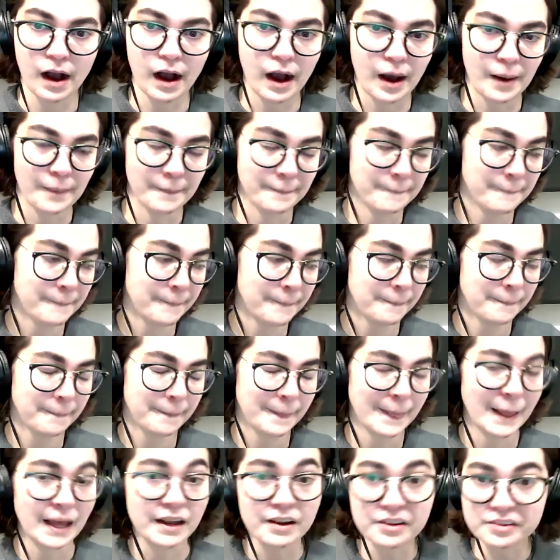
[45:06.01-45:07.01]
Um,
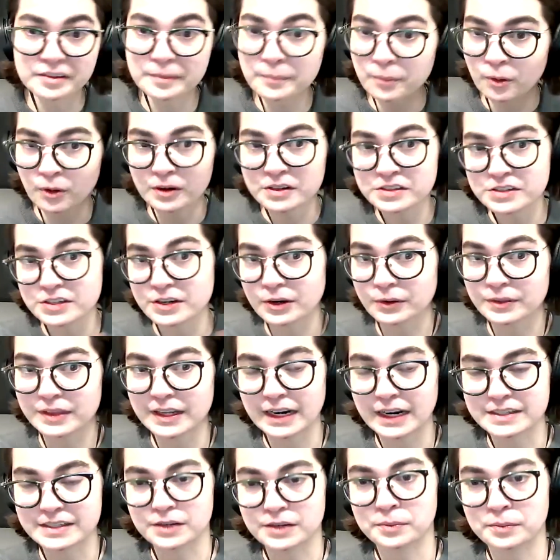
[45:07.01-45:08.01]
it is important to note
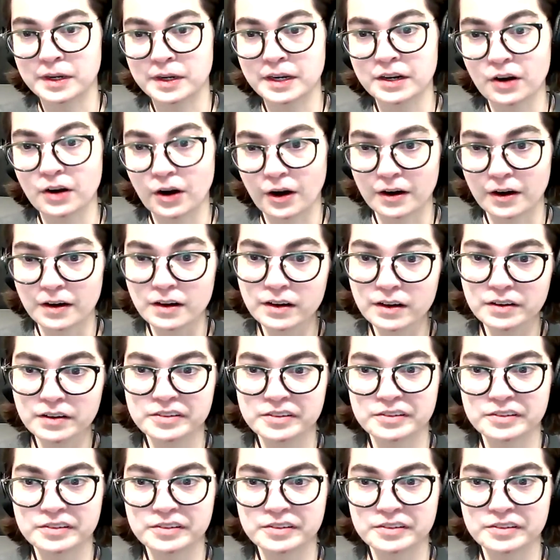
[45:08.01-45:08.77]
that I did read an arc,